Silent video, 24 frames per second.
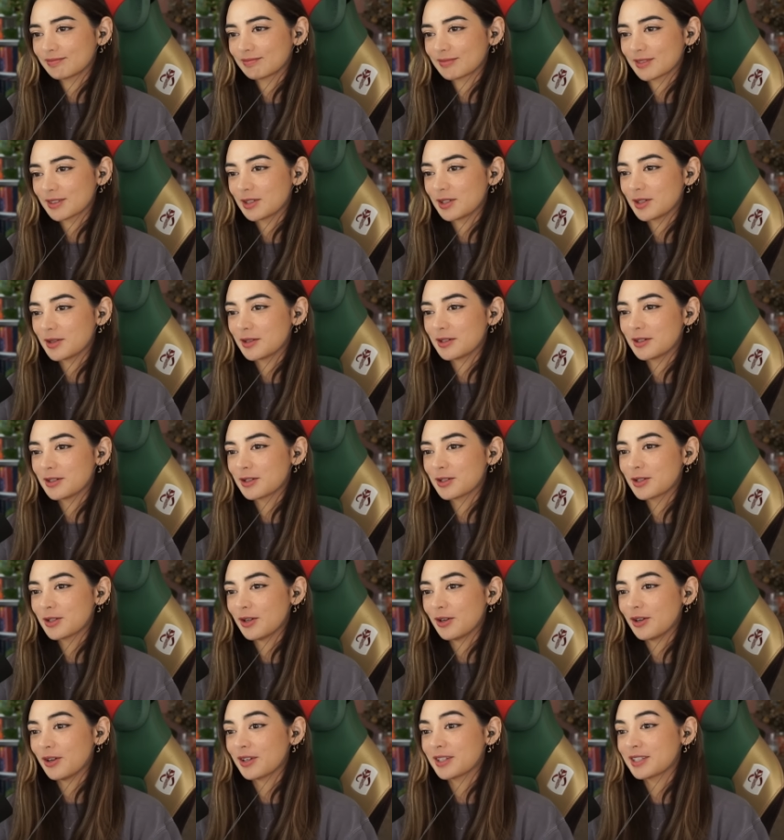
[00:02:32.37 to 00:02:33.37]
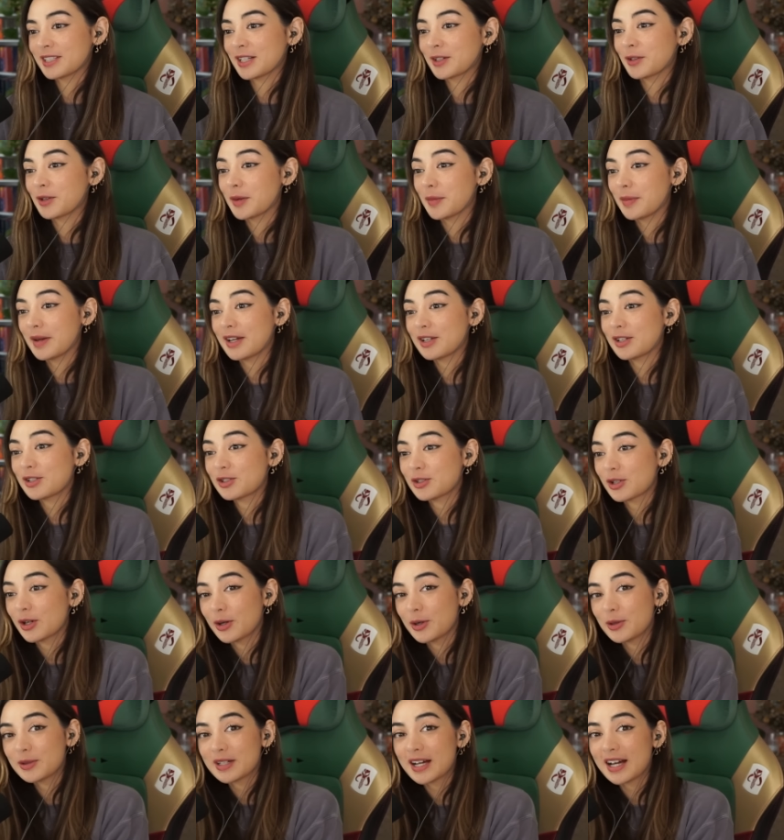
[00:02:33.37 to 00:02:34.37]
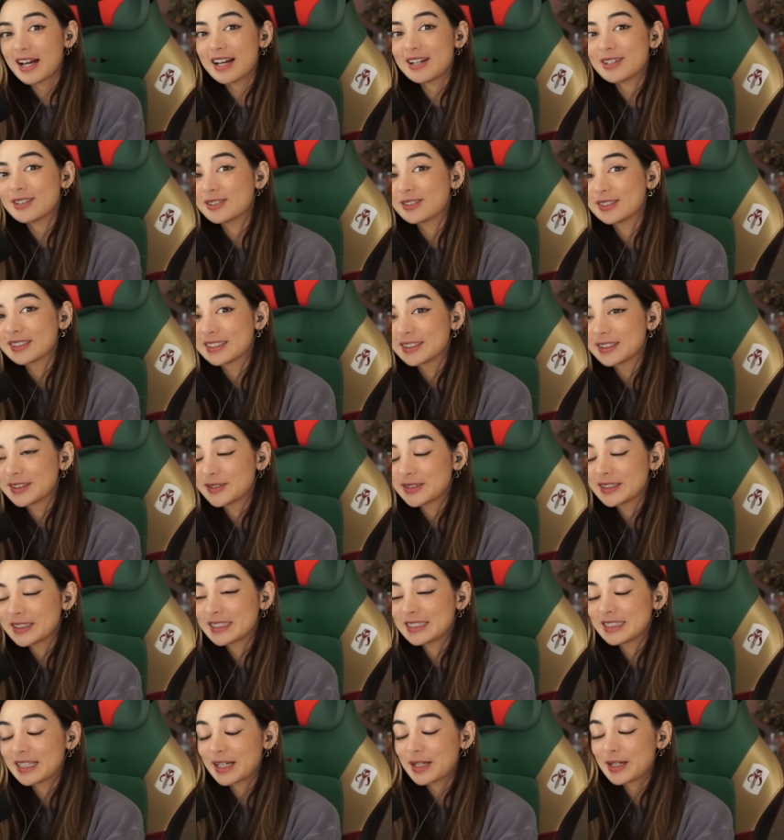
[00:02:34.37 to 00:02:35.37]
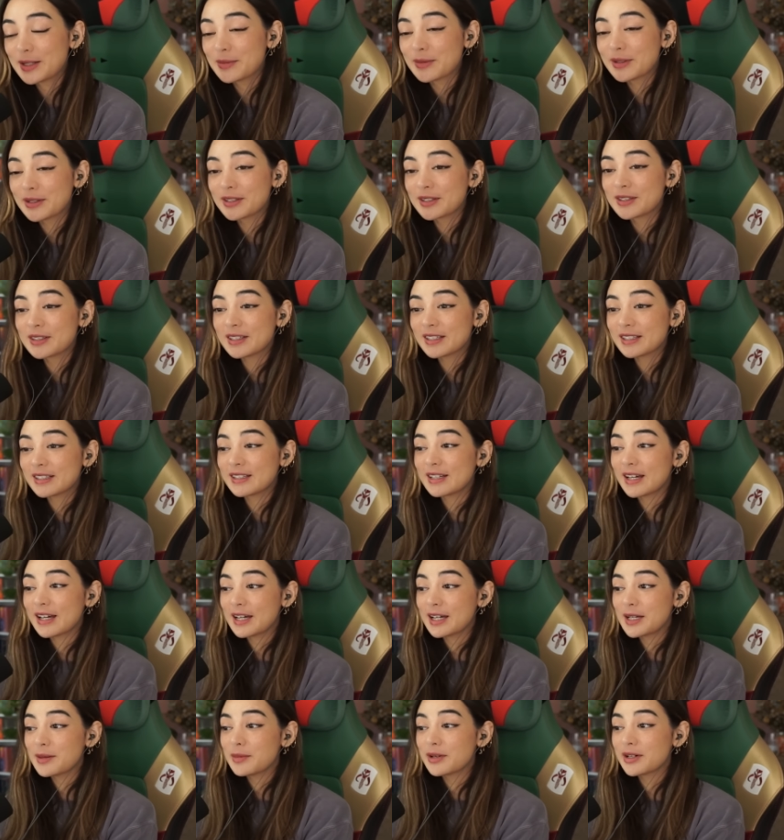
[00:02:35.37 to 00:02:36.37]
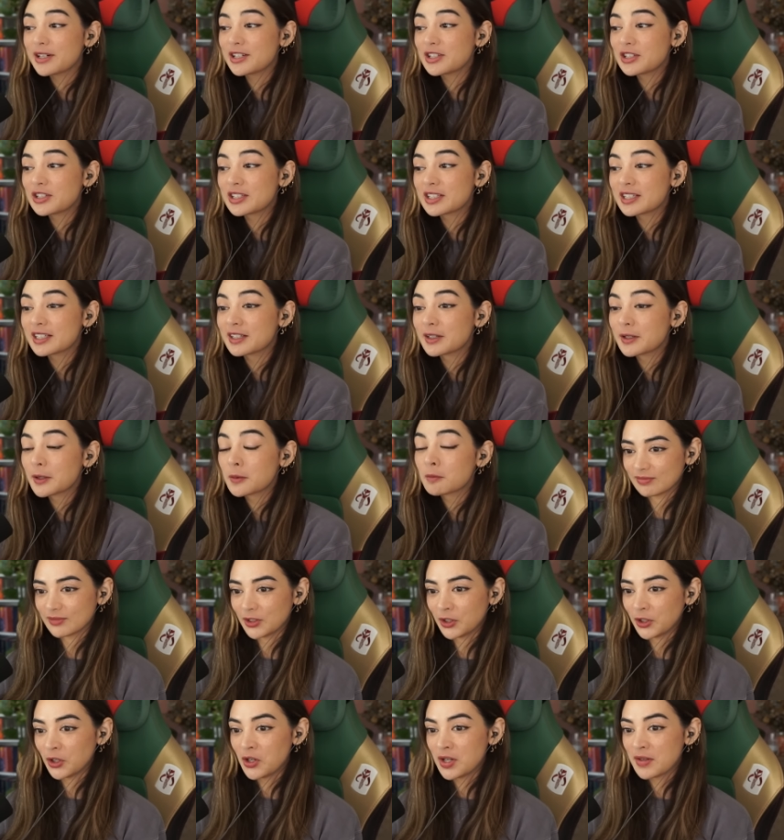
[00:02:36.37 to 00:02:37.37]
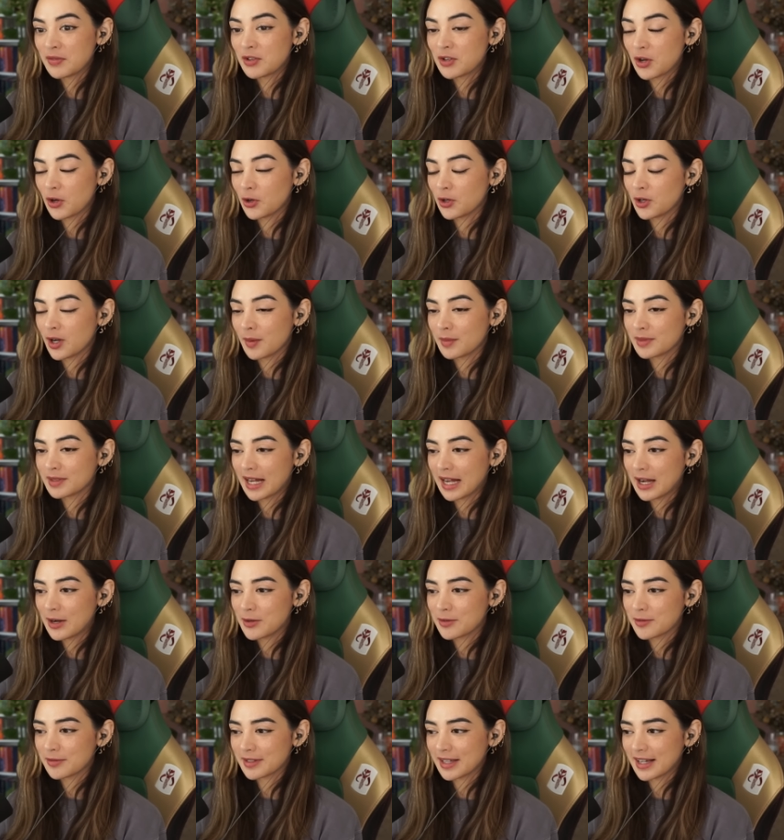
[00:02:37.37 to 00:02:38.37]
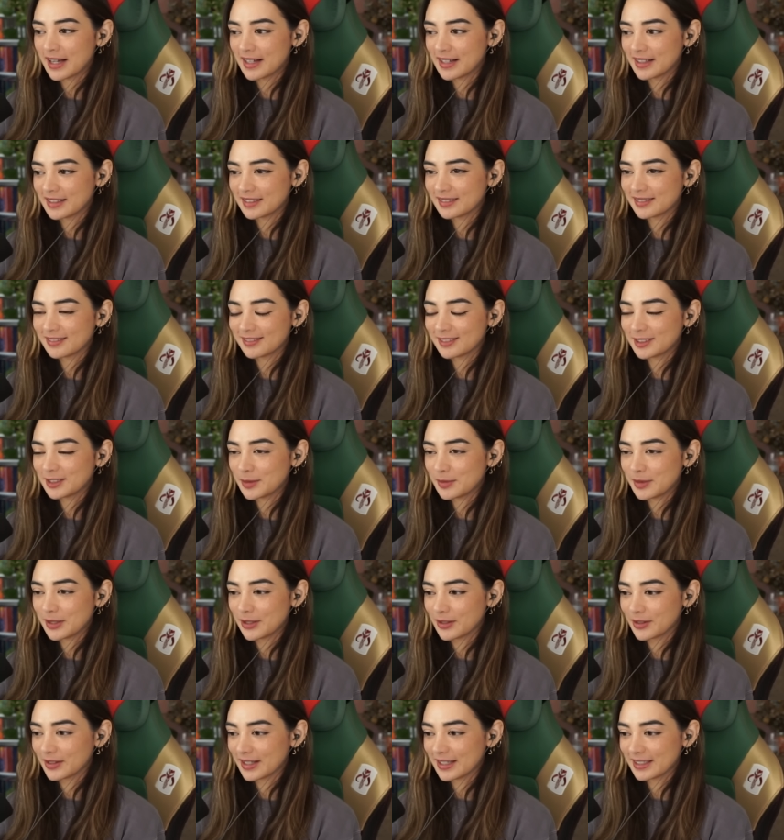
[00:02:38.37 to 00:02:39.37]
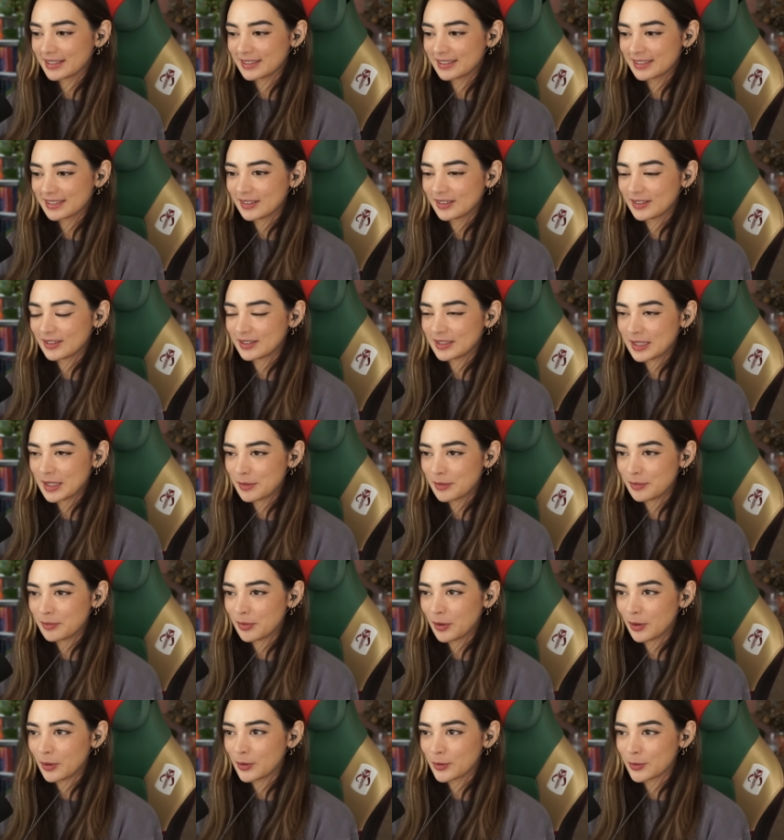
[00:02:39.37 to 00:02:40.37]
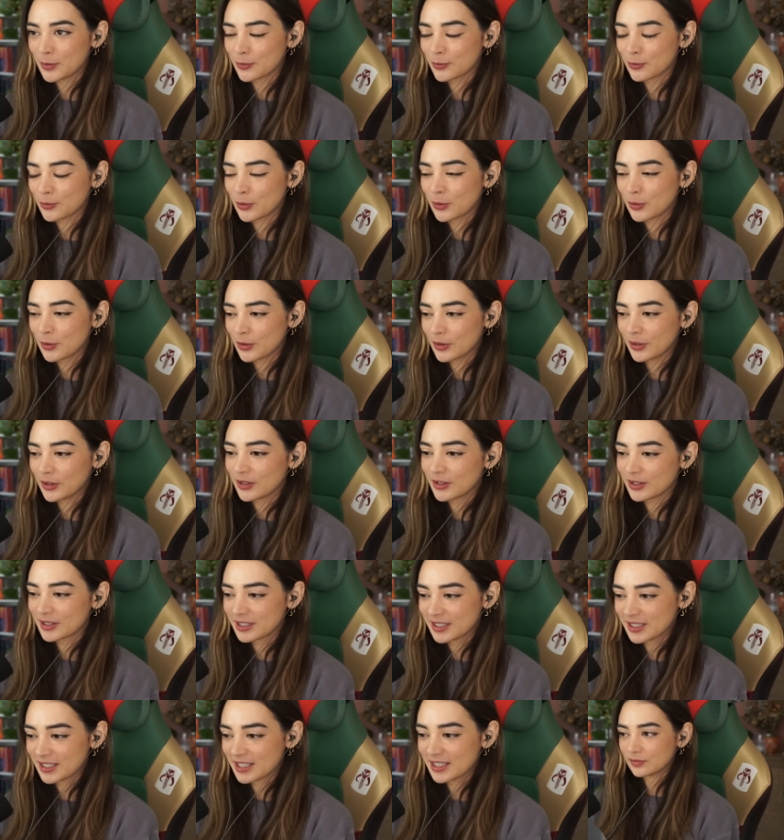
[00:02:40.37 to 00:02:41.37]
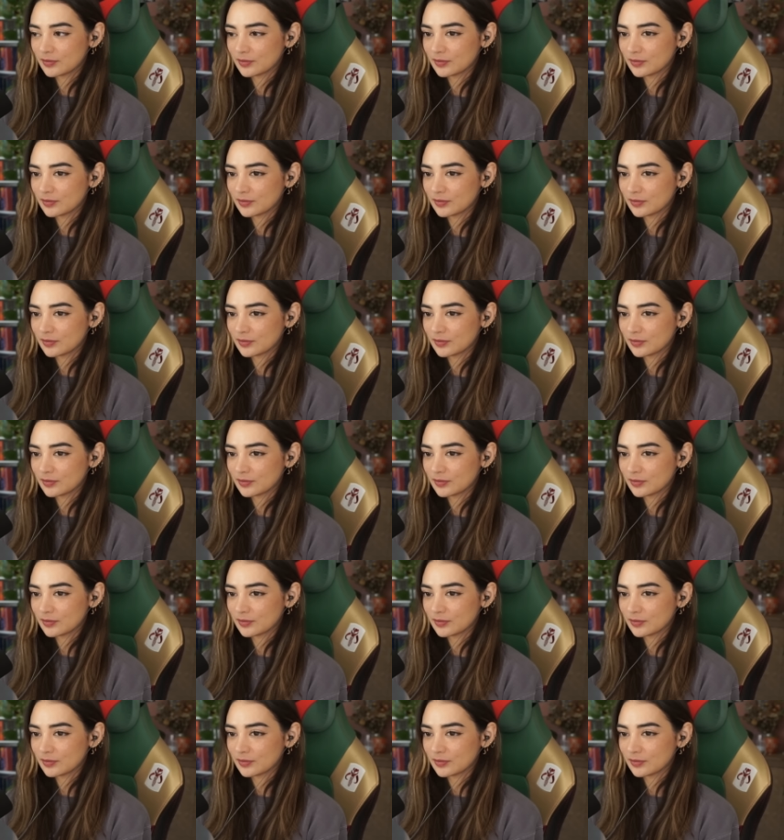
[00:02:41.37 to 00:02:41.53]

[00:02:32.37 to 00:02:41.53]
Oh god, is there gonna be a showdown with Daemon and Aemond? I don't even know who comes out of that, to be honest. Because they're both ruthless.